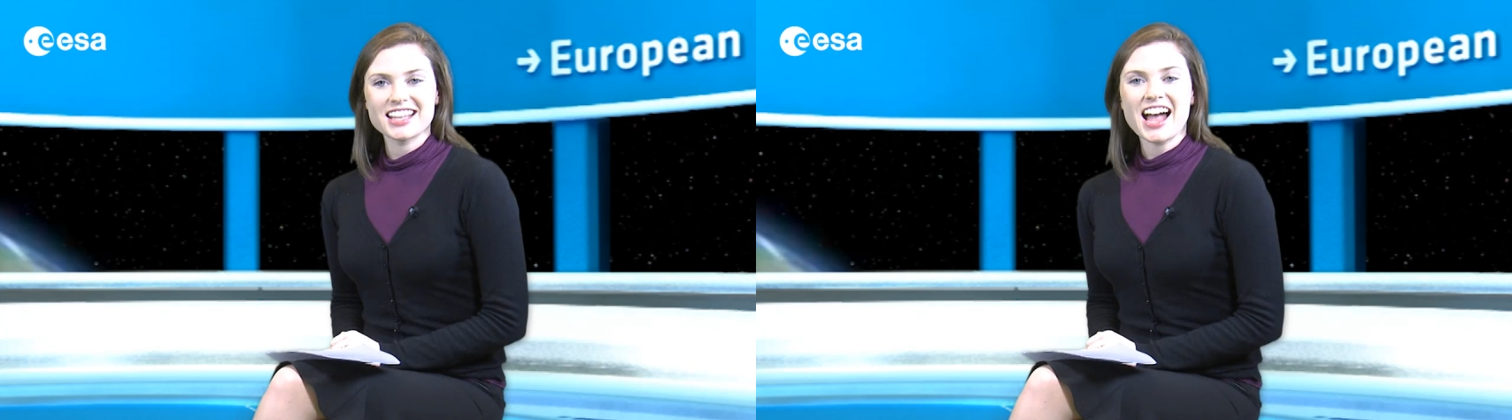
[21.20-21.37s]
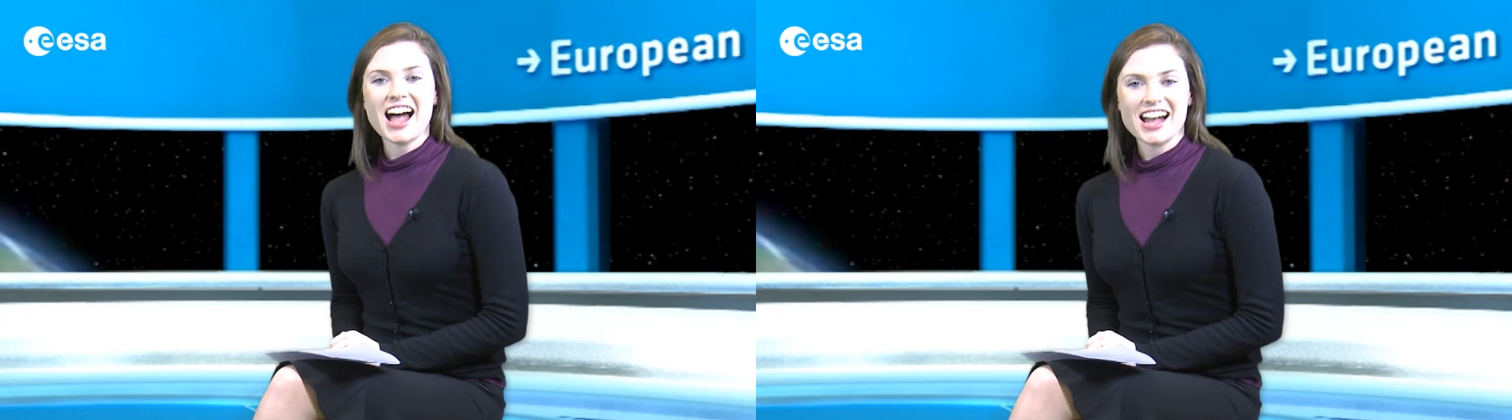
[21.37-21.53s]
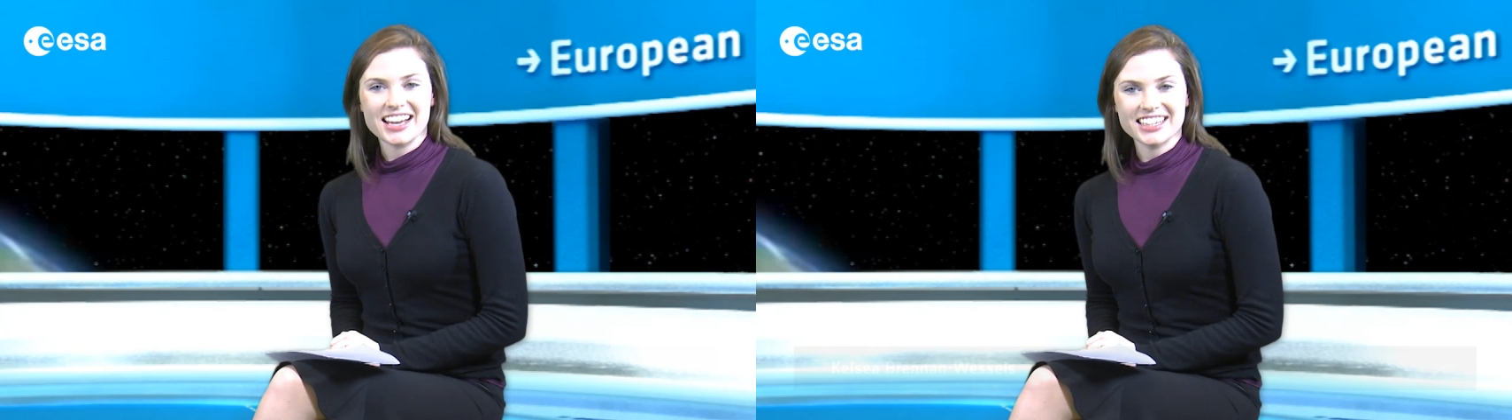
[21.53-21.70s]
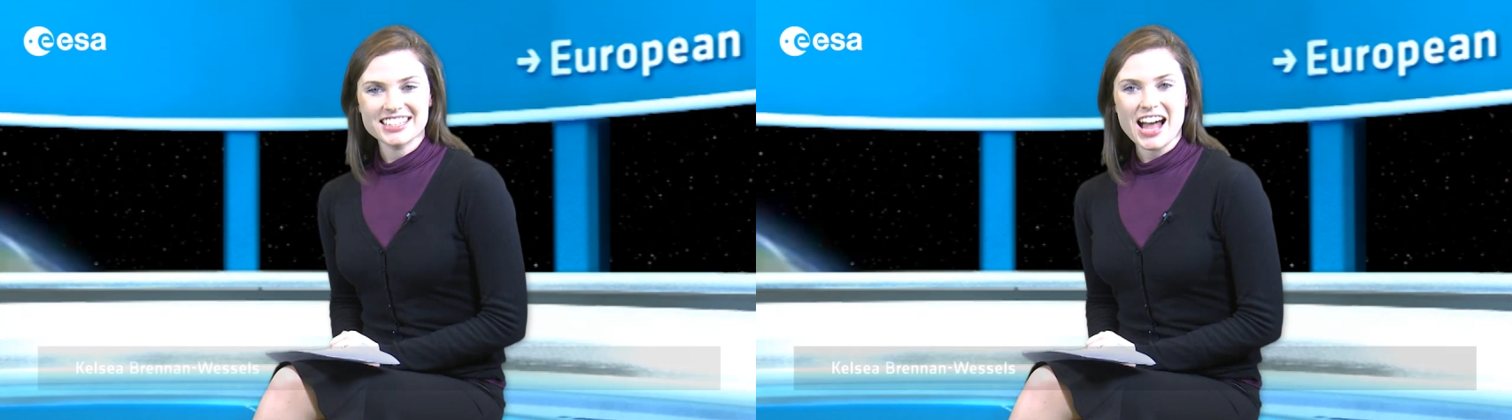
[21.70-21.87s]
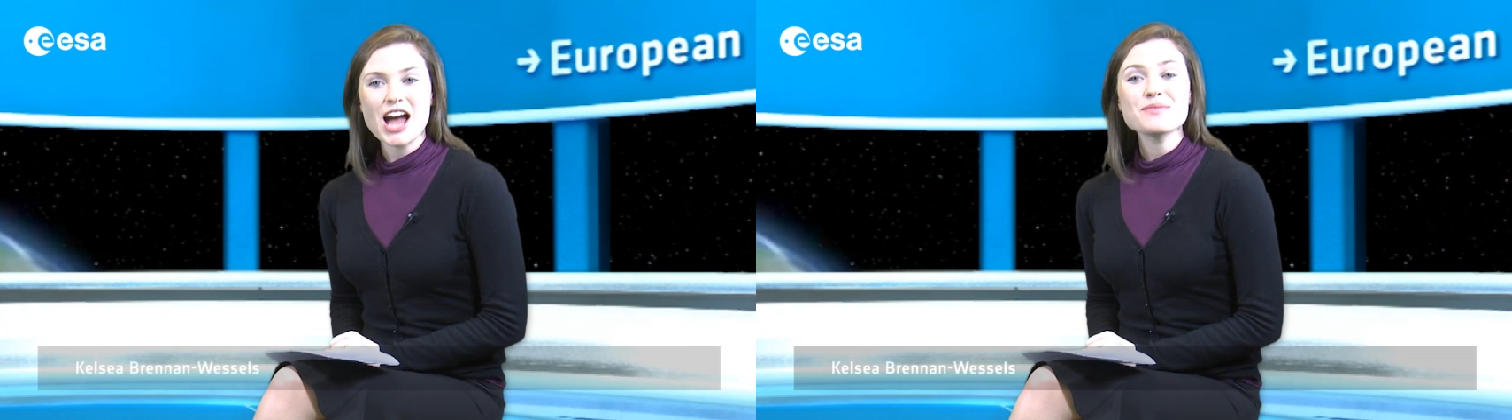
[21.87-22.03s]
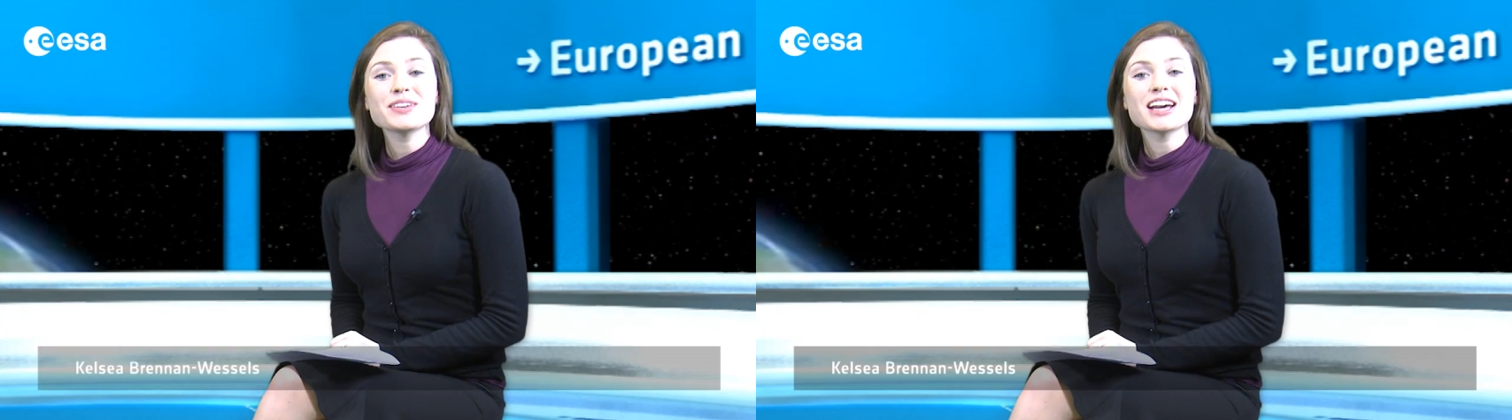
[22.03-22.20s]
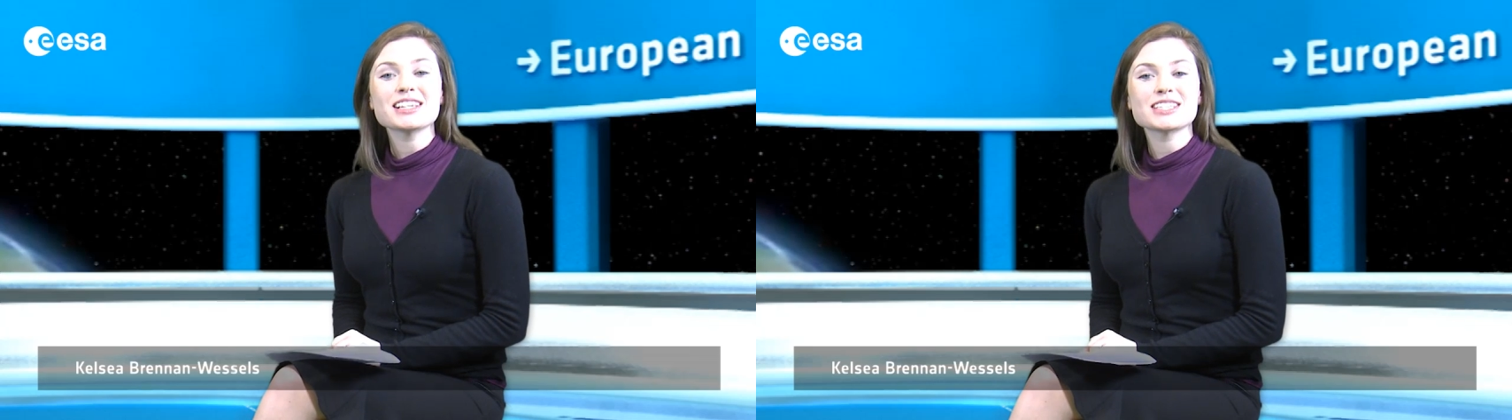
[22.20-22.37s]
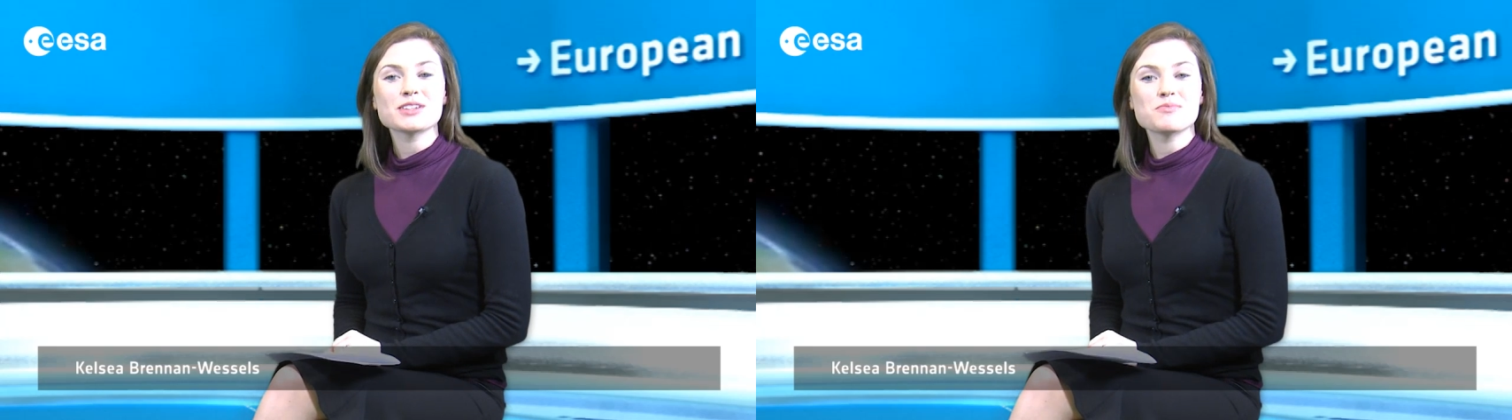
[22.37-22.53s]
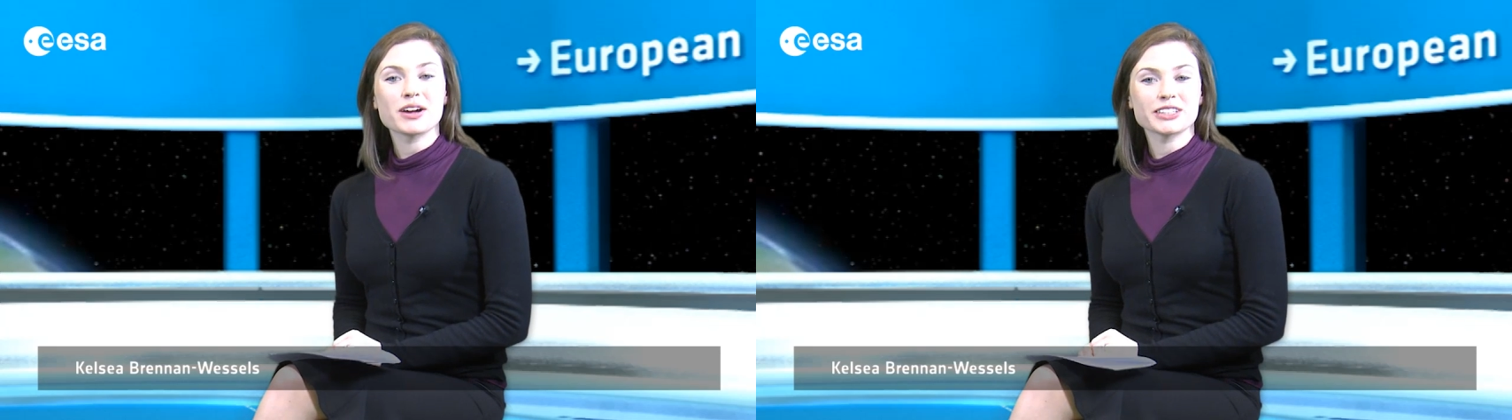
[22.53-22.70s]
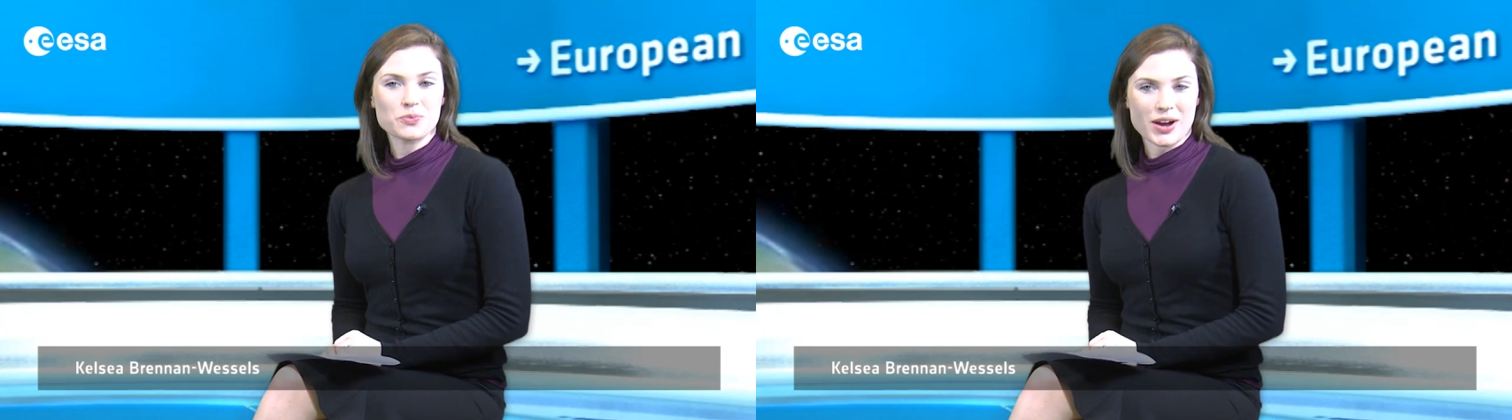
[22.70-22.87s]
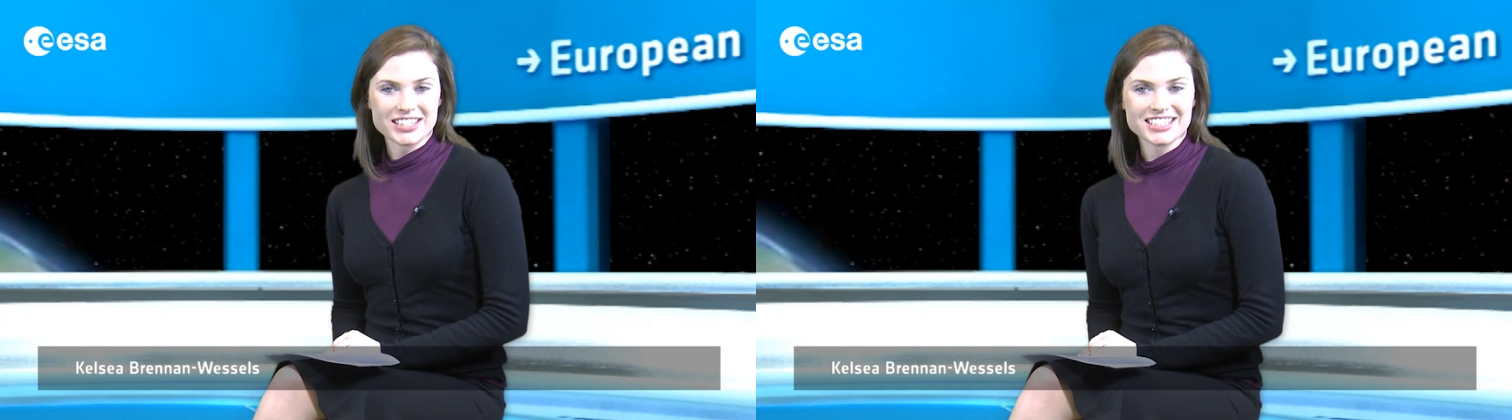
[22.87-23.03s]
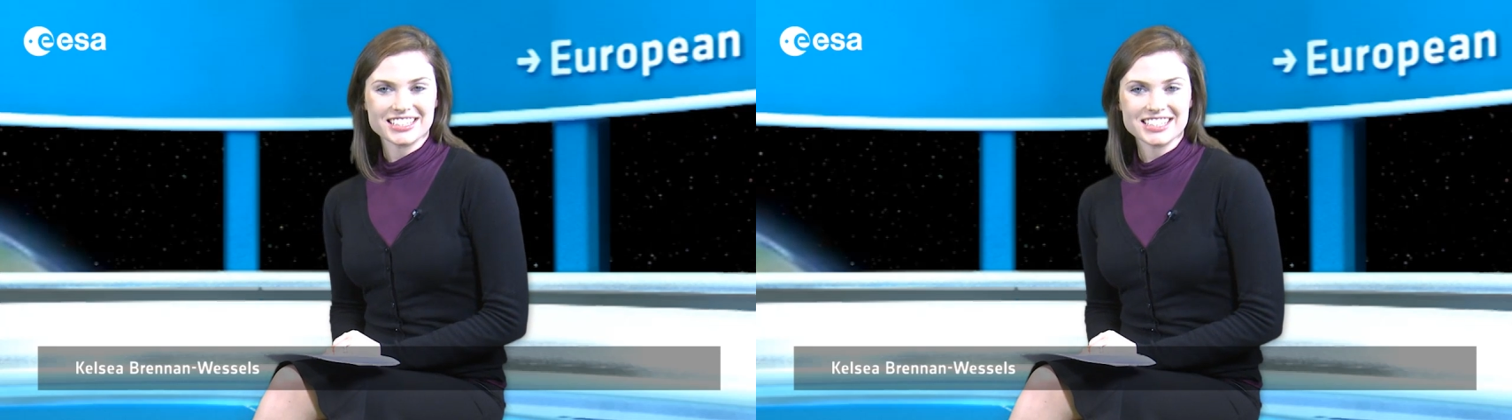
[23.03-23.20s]
Hi, I'm Kelsey
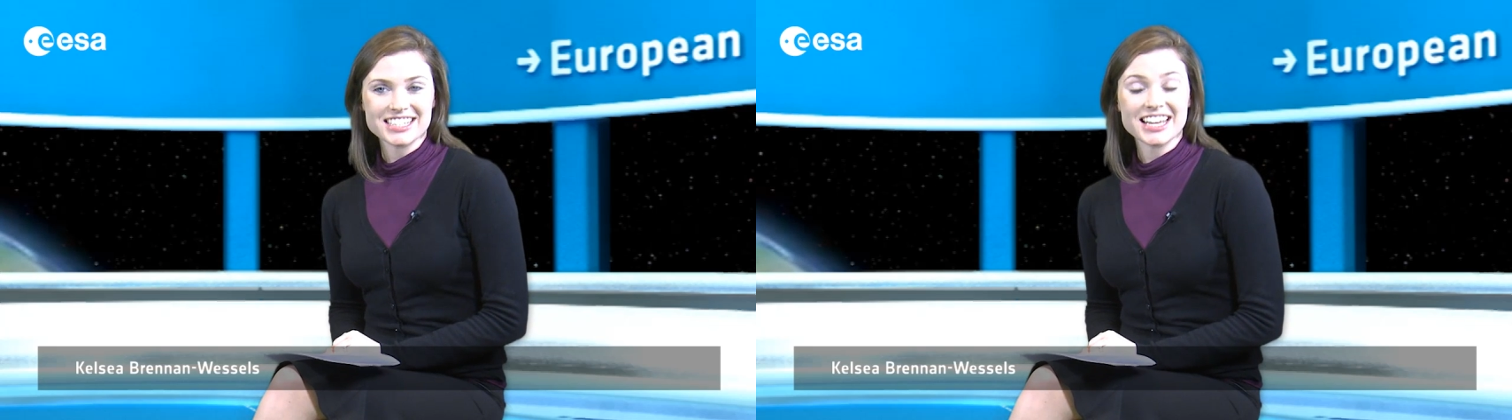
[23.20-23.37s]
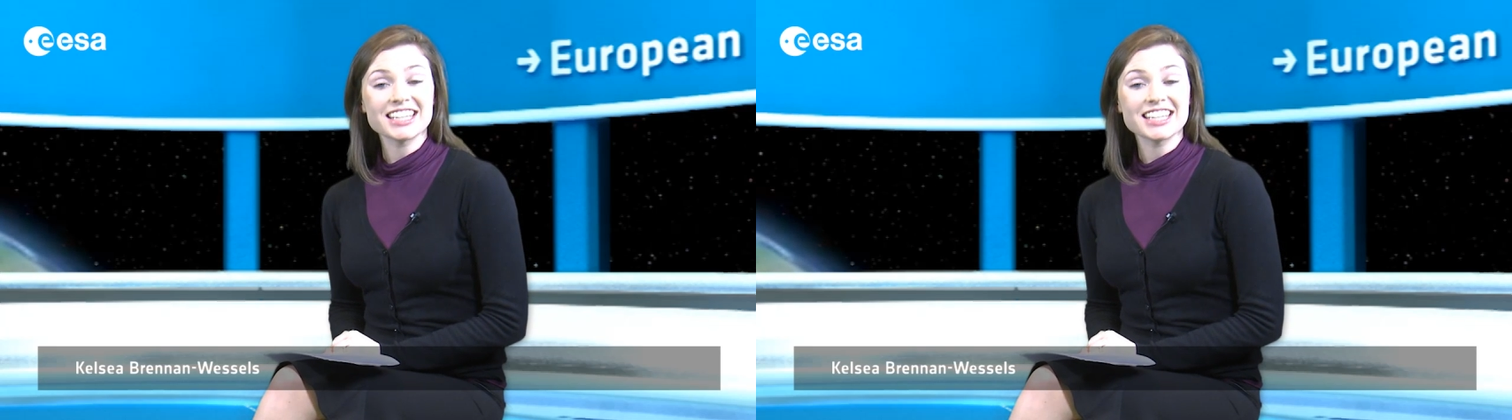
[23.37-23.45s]
Brennan-Wessels,